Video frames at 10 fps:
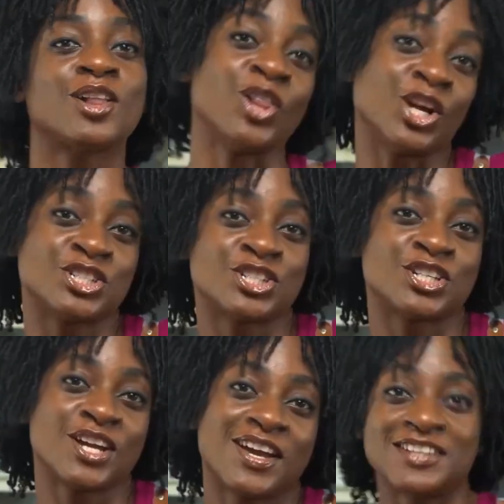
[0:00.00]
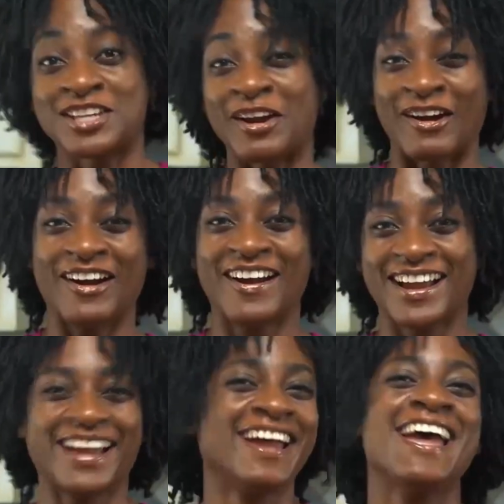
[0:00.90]
lunch, dinner,
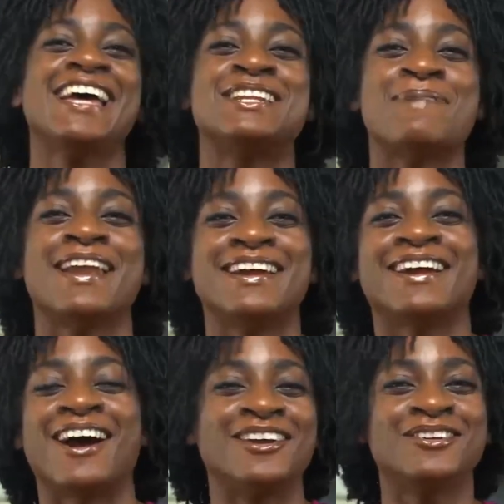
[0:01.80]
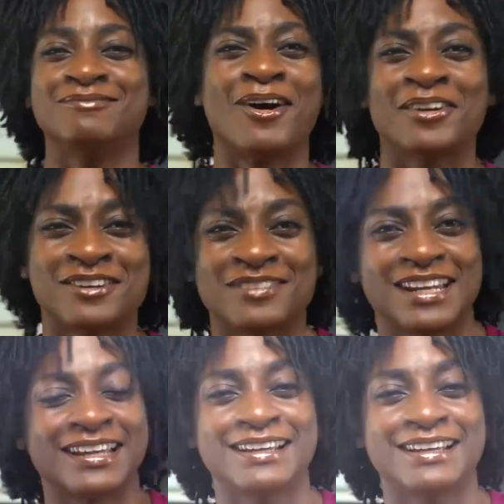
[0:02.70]
depending on how you're feeling.